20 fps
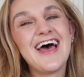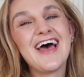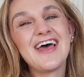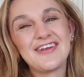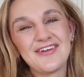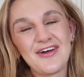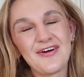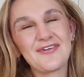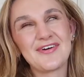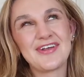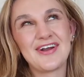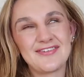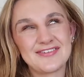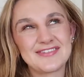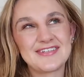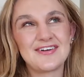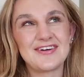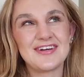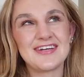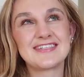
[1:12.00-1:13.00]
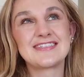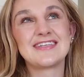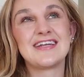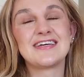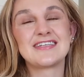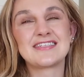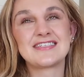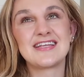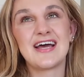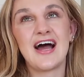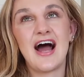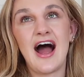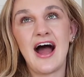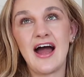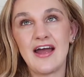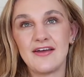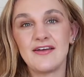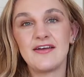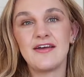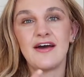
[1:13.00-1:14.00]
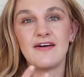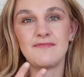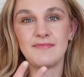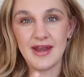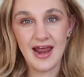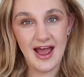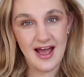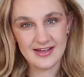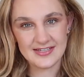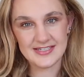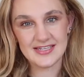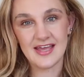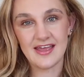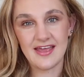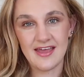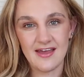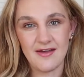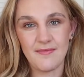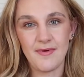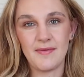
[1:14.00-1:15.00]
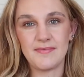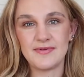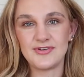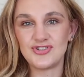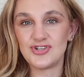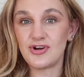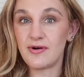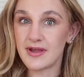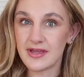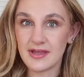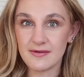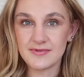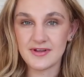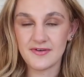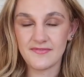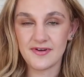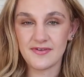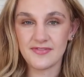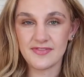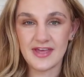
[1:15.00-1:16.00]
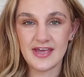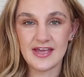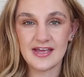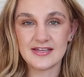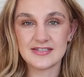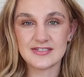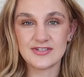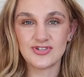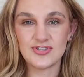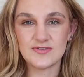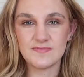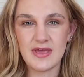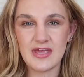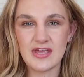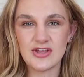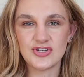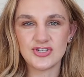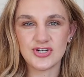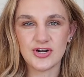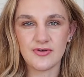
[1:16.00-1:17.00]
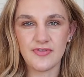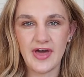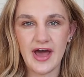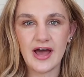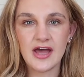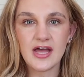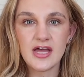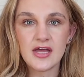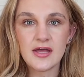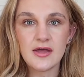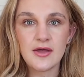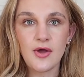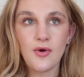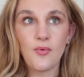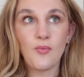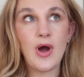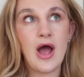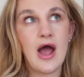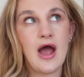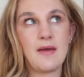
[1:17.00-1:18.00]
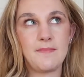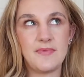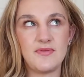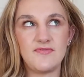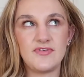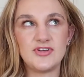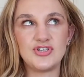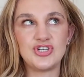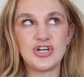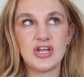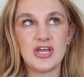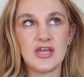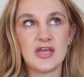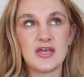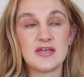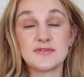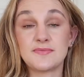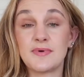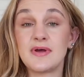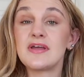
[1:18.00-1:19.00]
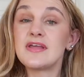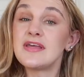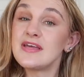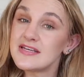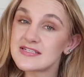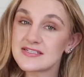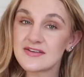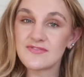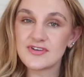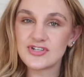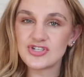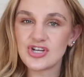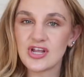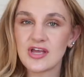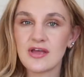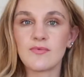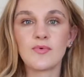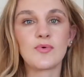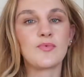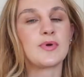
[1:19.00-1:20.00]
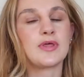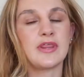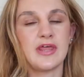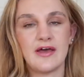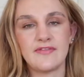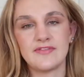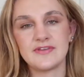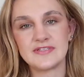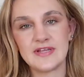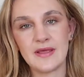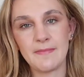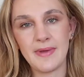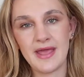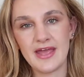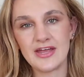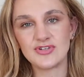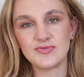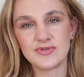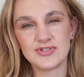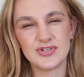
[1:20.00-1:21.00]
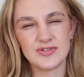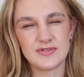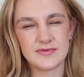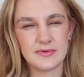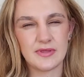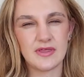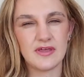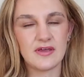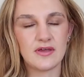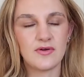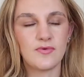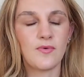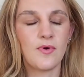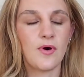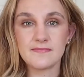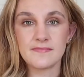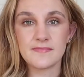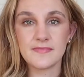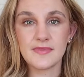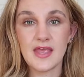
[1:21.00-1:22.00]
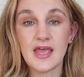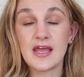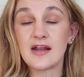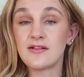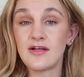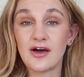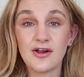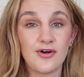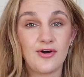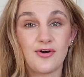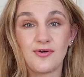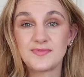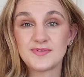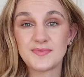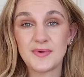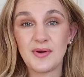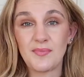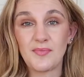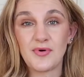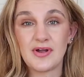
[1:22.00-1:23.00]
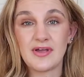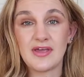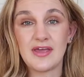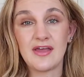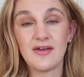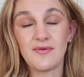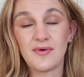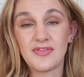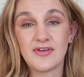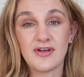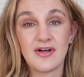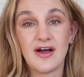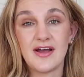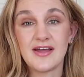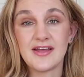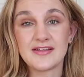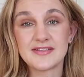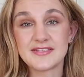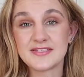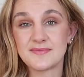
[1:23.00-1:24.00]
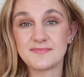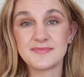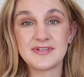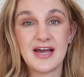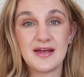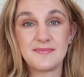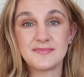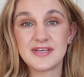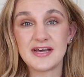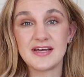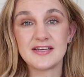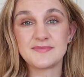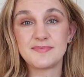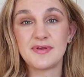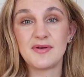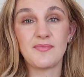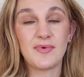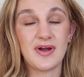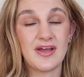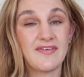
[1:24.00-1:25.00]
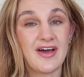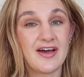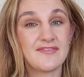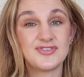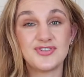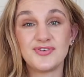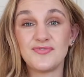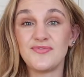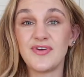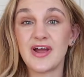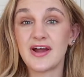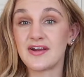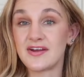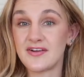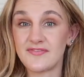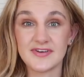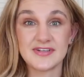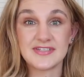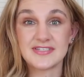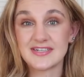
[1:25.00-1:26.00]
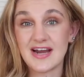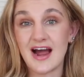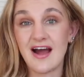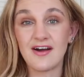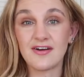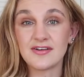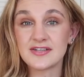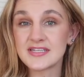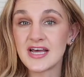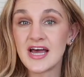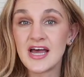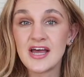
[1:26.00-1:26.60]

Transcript: no, in all seriousness, I have been asking him, I've been showing him different things and just making sure that what I'm envisioning is what he's envisioning, and we're really on the same page, which is really cool. In a lot of homes, when I'm working with clients, sometimes a husband and wife have two very different styles,